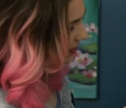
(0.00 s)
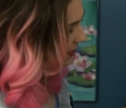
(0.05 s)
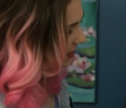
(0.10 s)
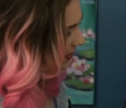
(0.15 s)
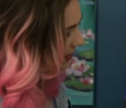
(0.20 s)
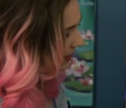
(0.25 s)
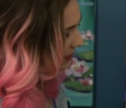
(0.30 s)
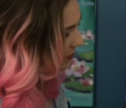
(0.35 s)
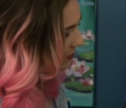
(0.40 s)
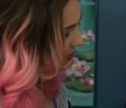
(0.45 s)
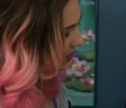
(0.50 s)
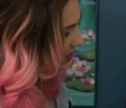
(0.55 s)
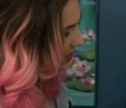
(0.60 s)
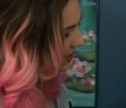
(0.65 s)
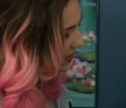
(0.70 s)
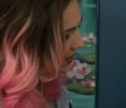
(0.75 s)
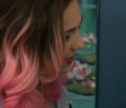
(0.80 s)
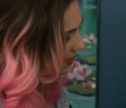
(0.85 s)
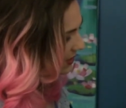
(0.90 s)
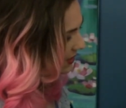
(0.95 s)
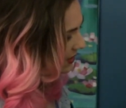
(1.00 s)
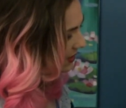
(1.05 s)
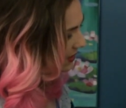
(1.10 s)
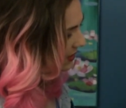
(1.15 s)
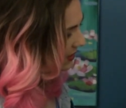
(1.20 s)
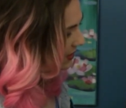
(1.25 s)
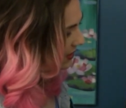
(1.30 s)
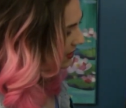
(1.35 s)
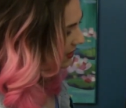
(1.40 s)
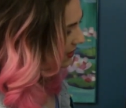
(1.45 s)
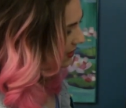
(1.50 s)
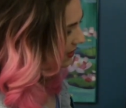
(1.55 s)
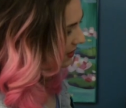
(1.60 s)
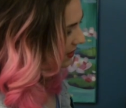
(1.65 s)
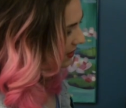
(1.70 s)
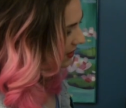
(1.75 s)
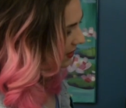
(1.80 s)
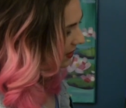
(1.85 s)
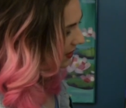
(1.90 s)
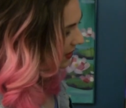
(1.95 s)
They can be
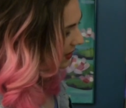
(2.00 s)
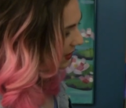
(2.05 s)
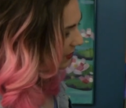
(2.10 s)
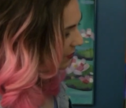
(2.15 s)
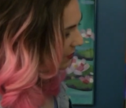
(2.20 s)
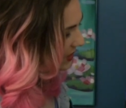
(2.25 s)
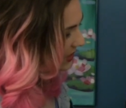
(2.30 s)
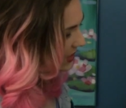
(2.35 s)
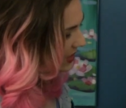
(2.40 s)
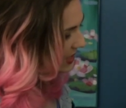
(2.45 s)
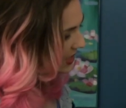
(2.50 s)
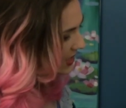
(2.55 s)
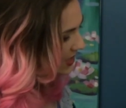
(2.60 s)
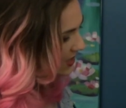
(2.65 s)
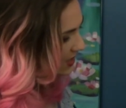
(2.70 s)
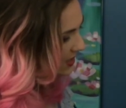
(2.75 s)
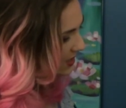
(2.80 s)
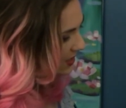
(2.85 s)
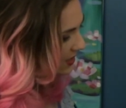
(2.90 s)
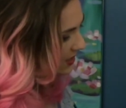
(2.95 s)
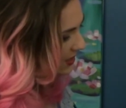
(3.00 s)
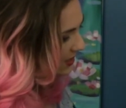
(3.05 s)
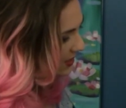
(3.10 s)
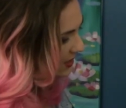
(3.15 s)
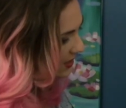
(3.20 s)
near